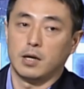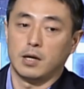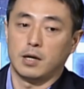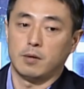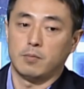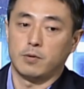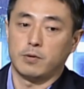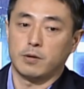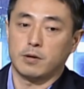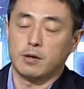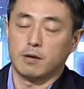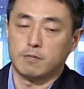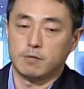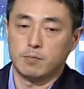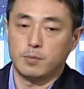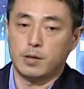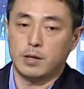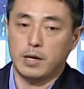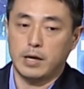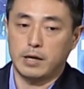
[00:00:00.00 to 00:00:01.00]
Uh, but the
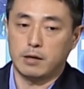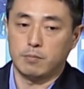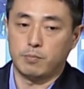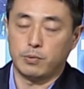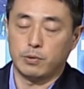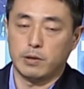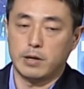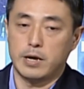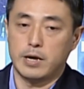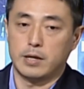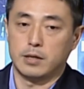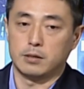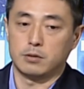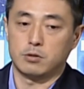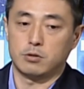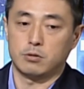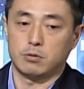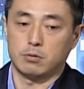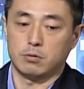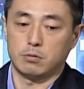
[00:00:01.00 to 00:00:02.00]
government had a plan
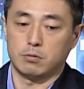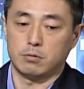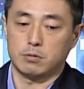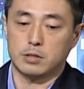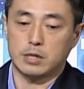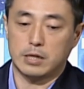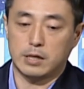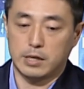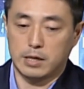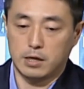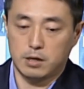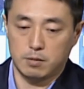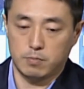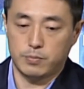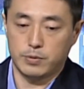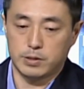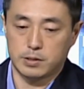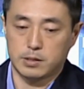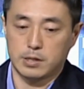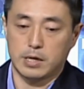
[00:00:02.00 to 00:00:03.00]
to set that
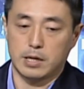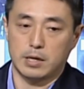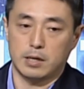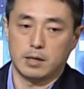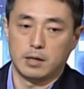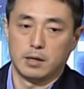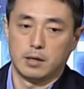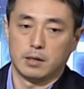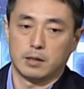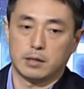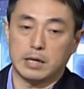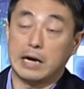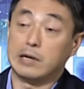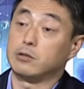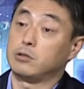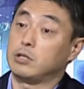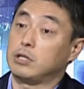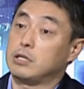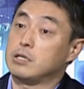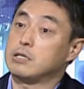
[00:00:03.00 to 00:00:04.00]
up as a
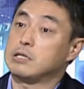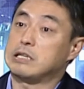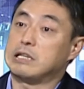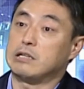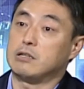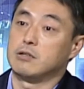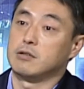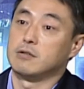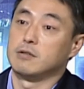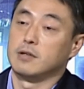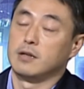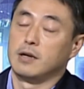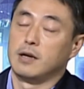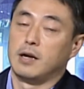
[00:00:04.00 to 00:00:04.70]
county seat.